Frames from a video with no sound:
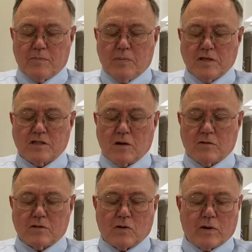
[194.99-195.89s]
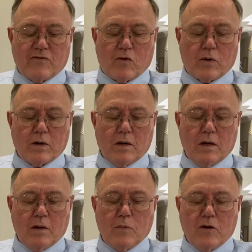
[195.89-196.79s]
pushed on toward Fort
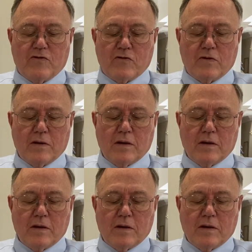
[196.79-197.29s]
Le Boeuf